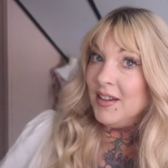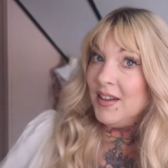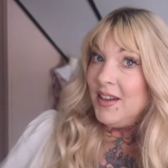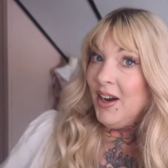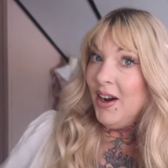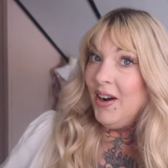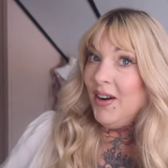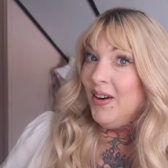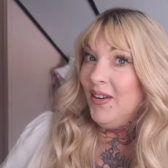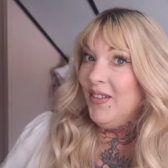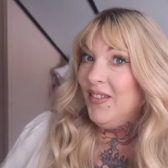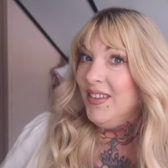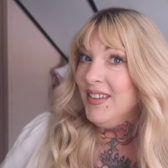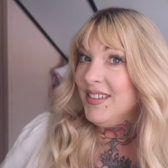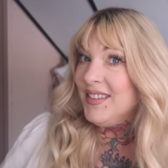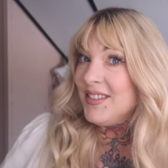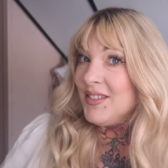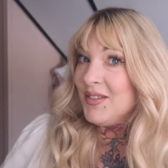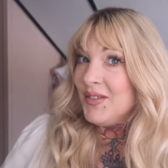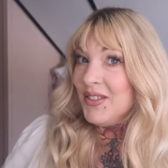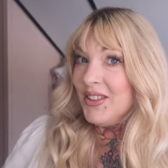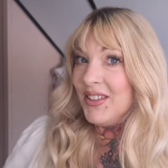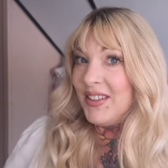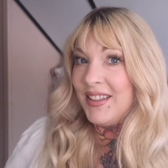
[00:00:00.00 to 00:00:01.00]
ago.
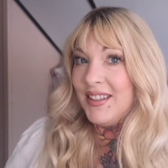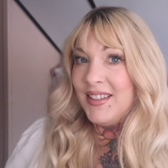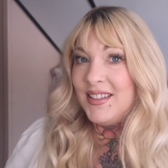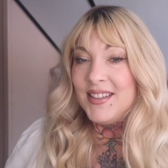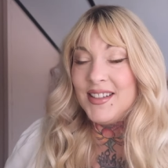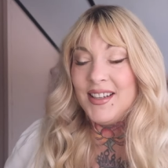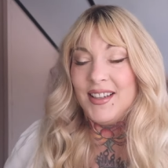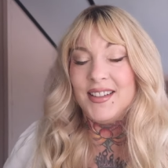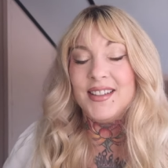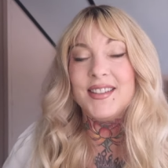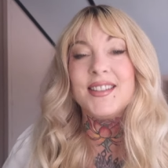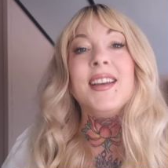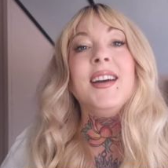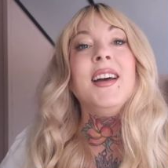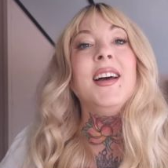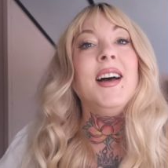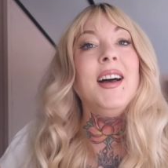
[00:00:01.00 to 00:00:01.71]
it's really intense.